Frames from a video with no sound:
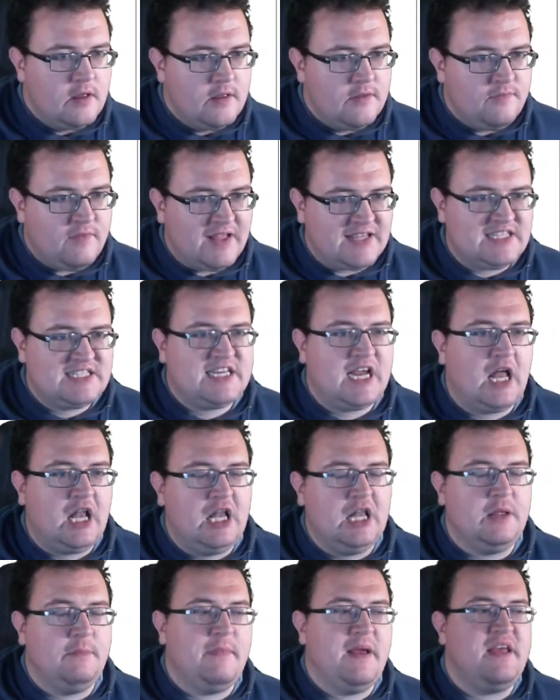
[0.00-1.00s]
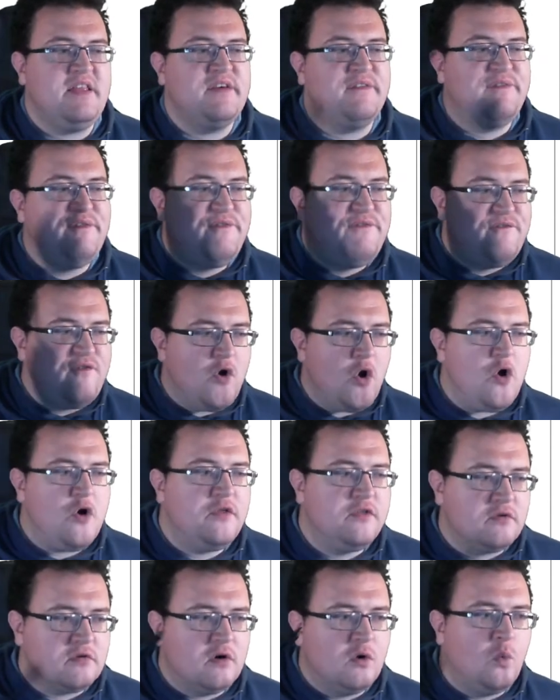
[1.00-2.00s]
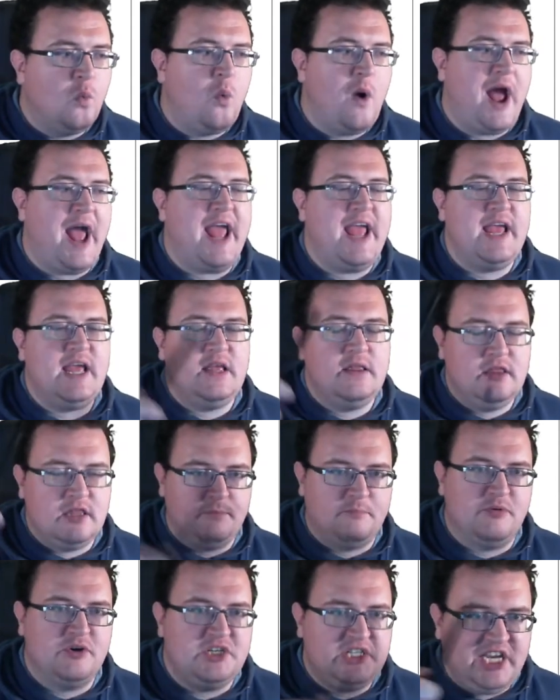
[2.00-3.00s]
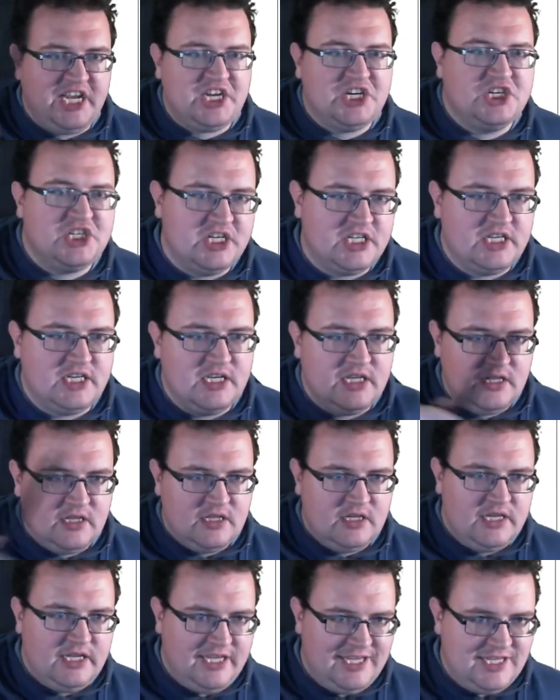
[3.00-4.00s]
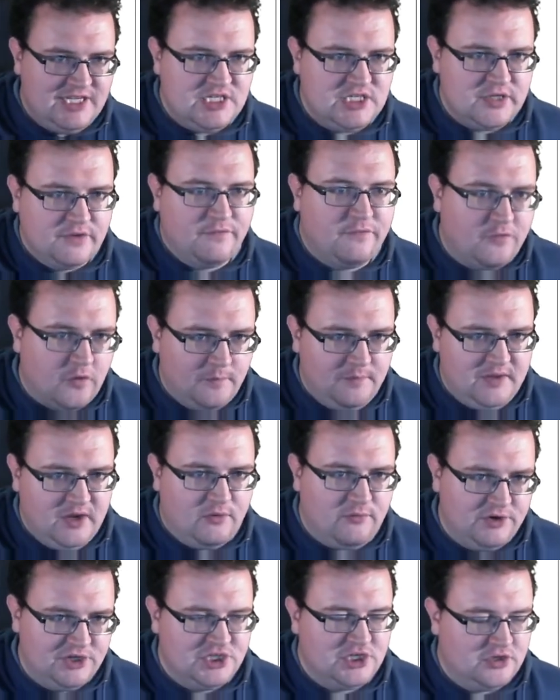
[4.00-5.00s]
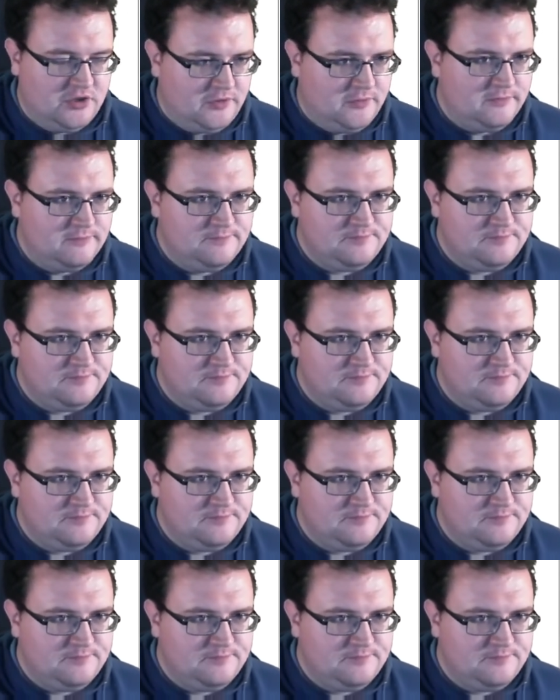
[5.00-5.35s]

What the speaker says: that's telling me the further away the prediction is from the original.